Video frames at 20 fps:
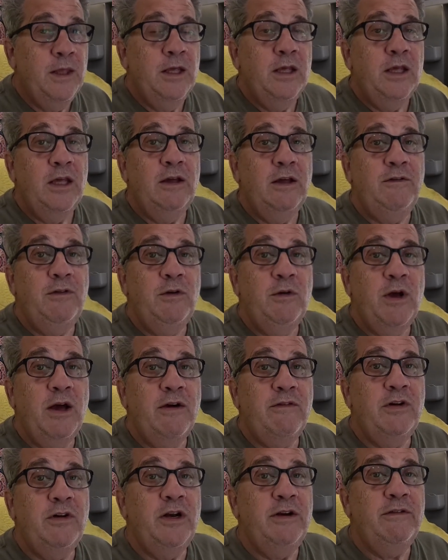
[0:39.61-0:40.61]
If you
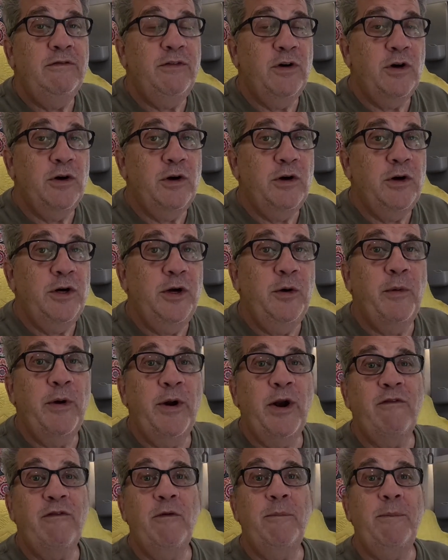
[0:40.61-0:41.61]
have an inverter and you
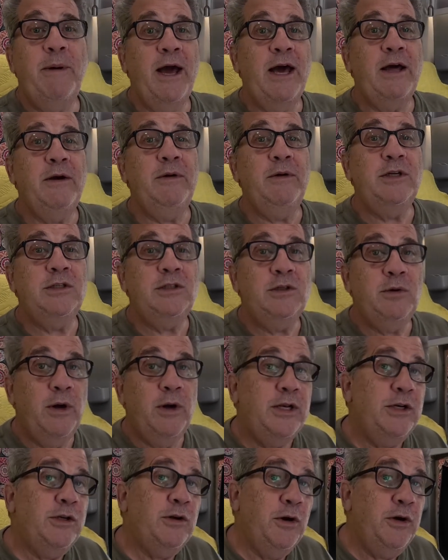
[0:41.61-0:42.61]
run off of batteries, go ahead
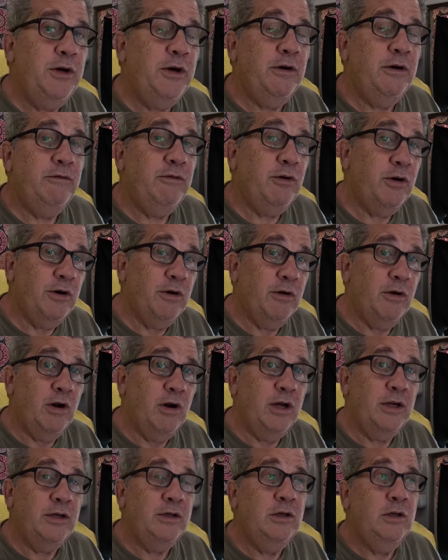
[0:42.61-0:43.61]
and turn your inverter
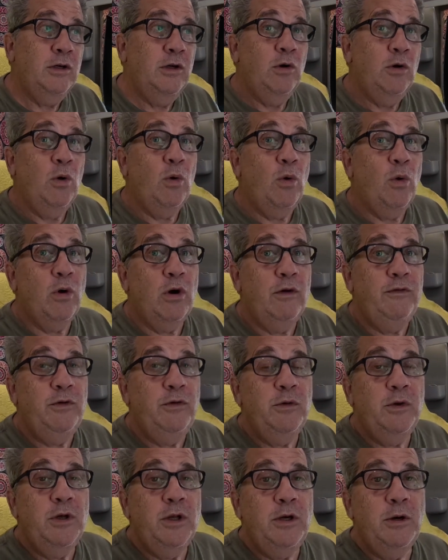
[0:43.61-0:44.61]
on. Or if
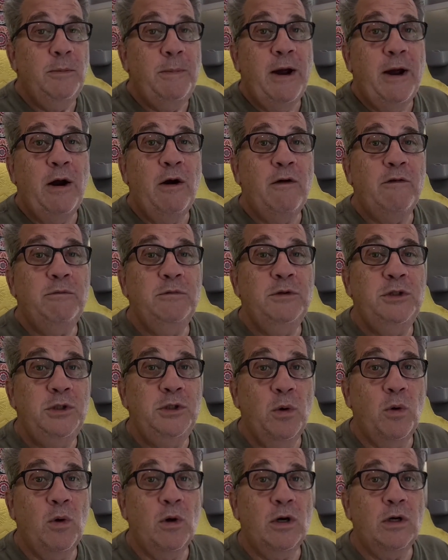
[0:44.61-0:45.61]
you get your power from
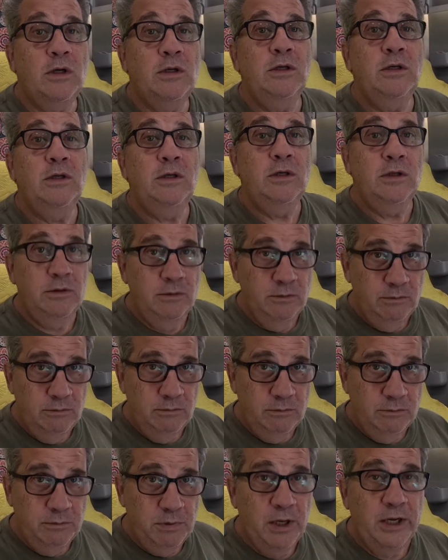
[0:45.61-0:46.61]
shore,
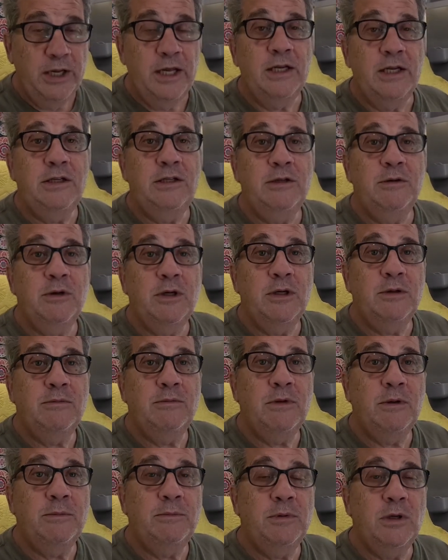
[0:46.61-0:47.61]
plug into
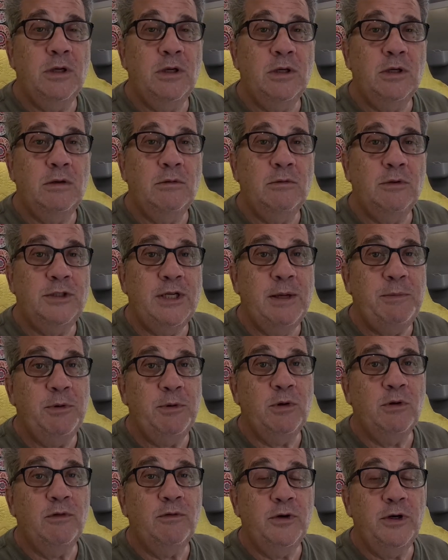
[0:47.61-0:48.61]
a
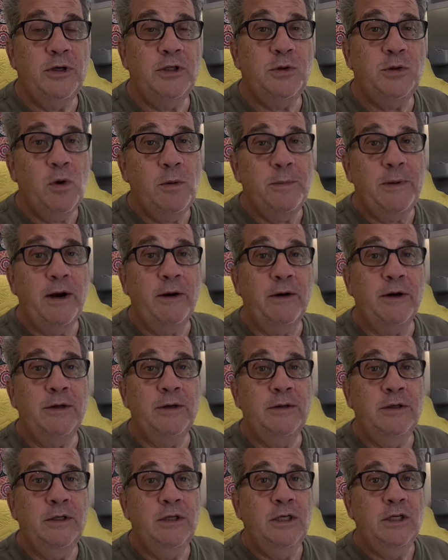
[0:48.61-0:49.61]
receptacle for your shore power.
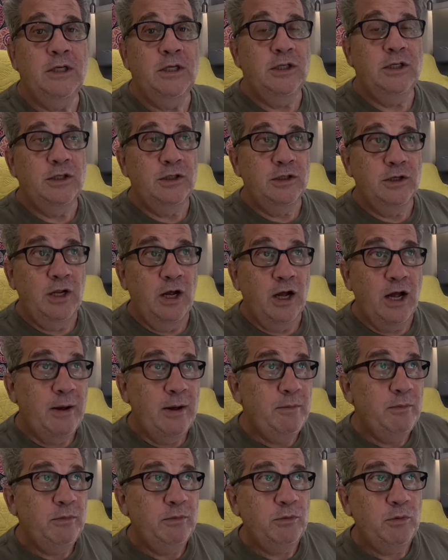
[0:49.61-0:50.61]

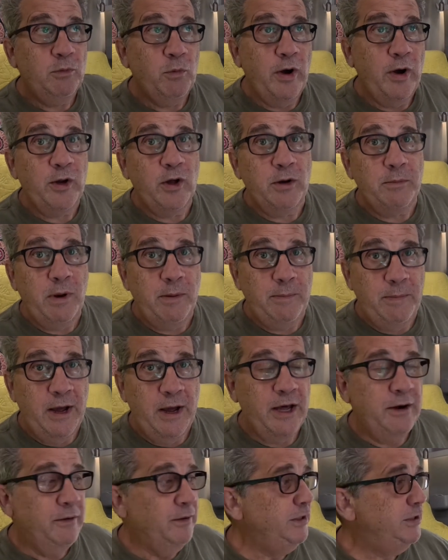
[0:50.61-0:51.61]
I'm running on my
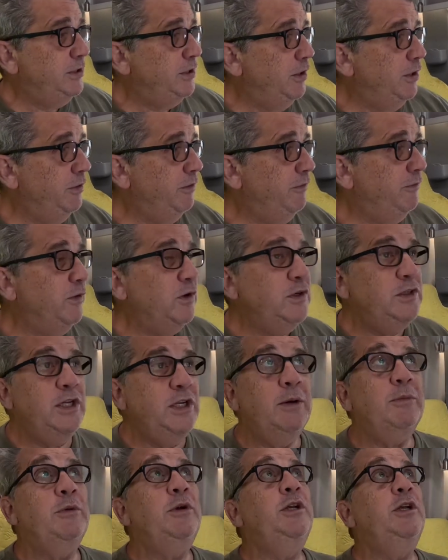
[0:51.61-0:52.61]
battery, so the first thing
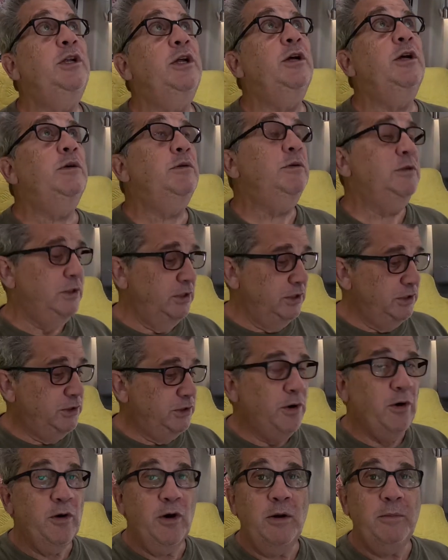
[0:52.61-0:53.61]
I'm going to do is
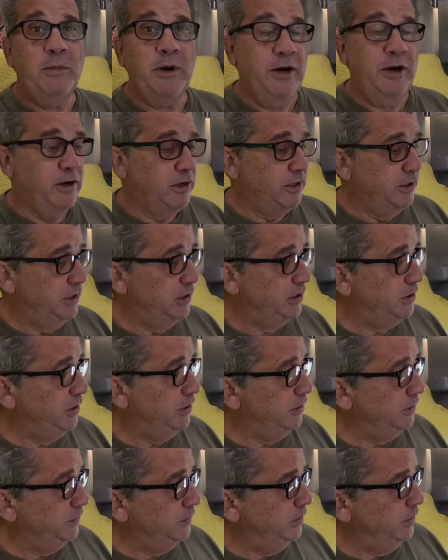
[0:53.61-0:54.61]
turn on my air
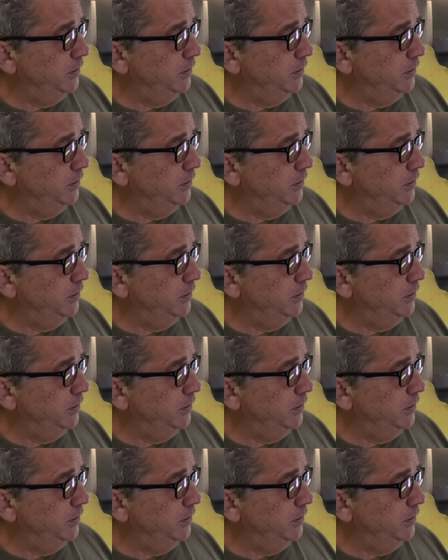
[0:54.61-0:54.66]
conditioner.